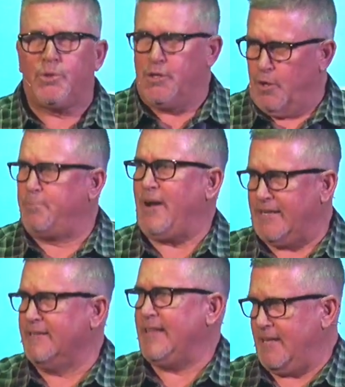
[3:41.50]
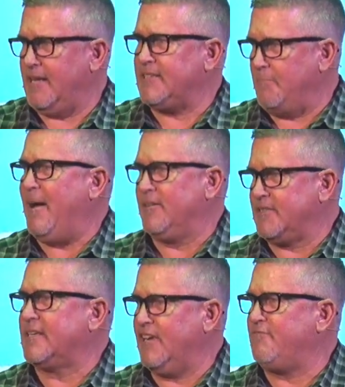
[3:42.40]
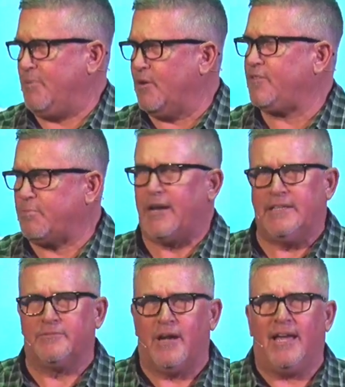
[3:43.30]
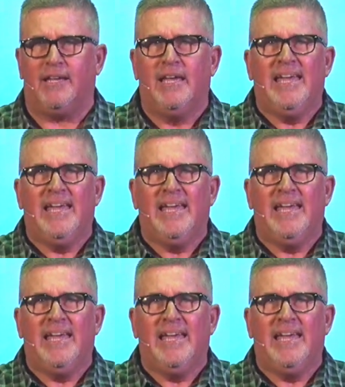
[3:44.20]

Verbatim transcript: you know, pregnant, like about to give birth, pregnant, right?